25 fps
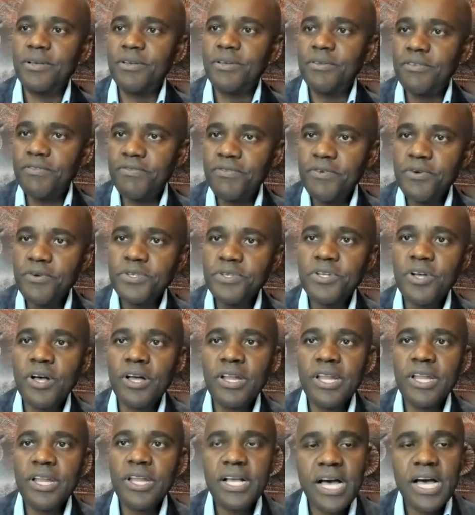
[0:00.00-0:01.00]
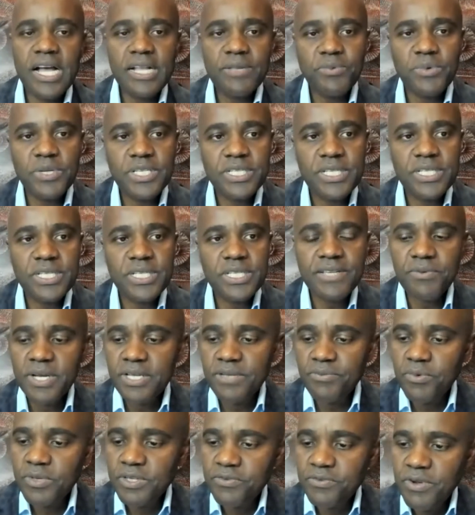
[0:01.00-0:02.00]
The first call I got was
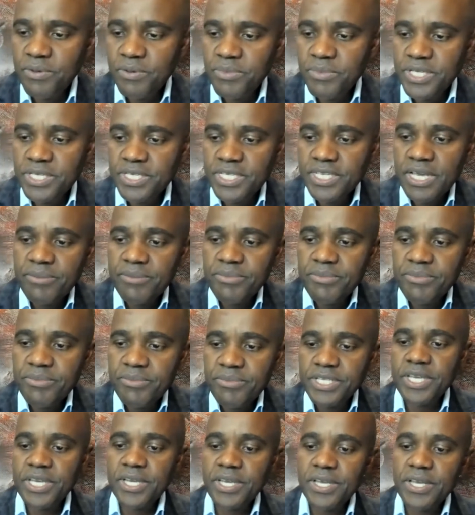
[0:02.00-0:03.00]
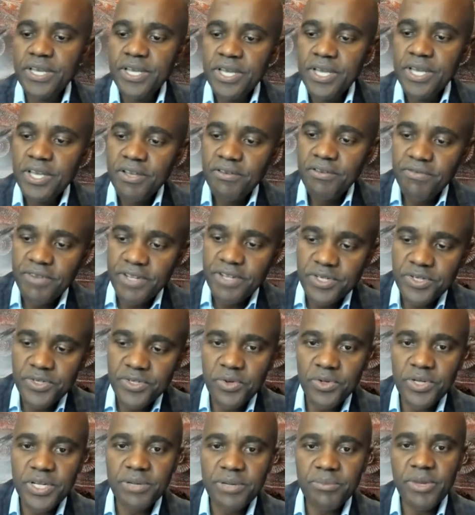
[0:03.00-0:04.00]
from the CIBC, Victor
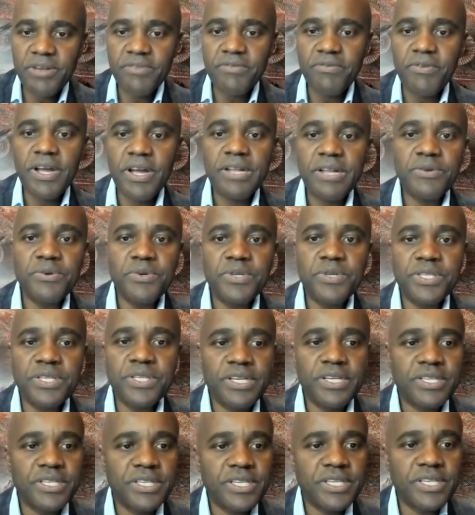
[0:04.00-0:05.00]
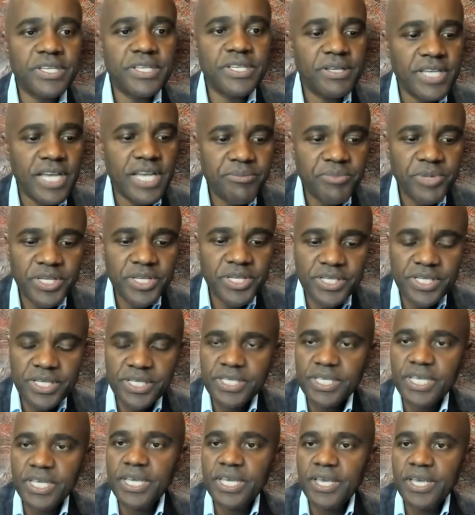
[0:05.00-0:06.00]
Dodig, my friend, who is the CIBC
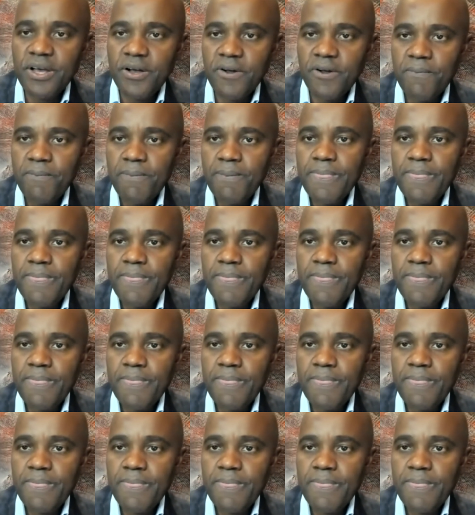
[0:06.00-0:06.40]
CEO.